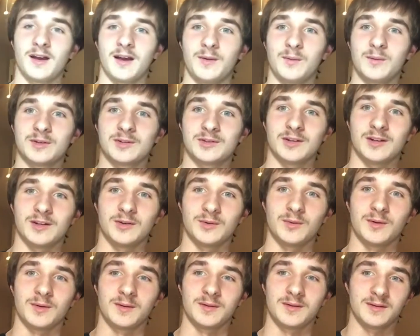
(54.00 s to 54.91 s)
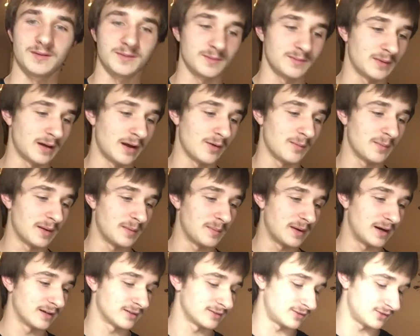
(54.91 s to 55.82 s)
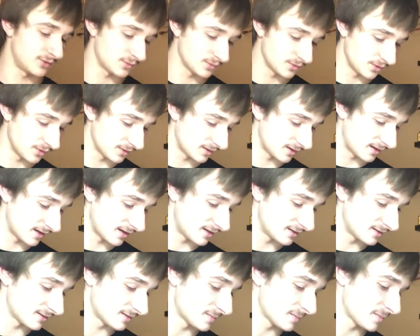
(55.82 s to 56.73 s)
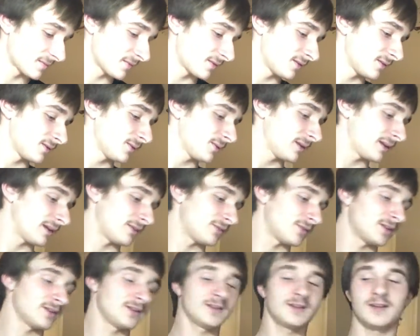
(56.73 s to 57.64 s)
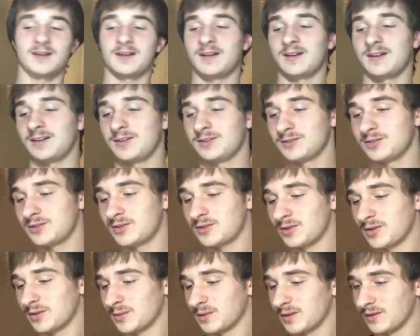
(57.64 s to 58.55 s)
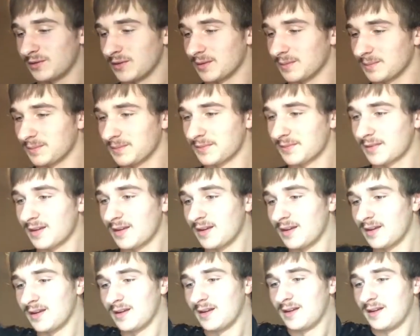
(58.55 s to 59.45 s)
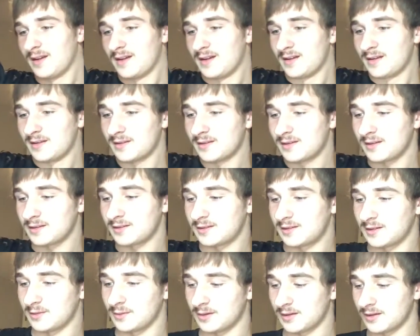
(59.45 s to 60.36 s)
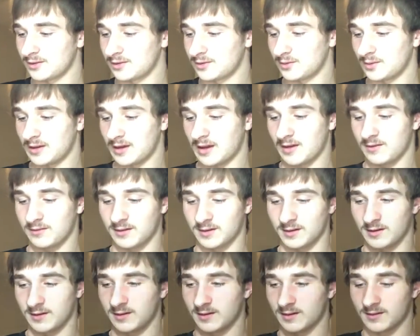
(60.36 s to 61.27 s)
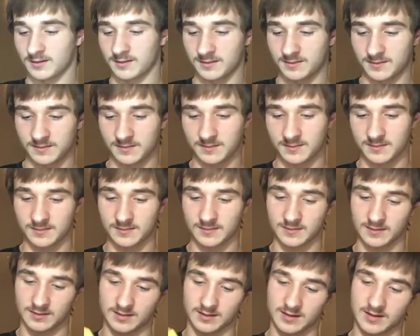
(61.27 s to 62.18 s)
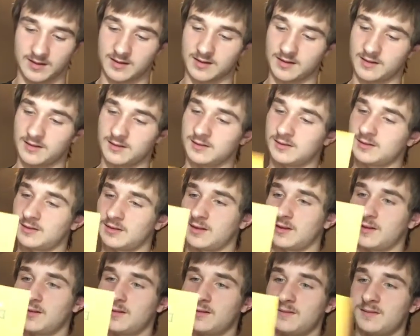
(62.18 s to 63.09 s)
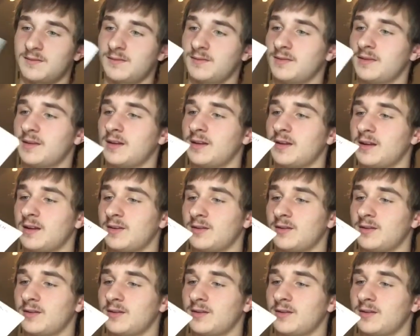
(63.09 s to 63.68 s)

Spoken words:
I wish I knew how my boxes were organized. Whatever. It'll just go on one of them. Let's see, what else do we have in here? This thing that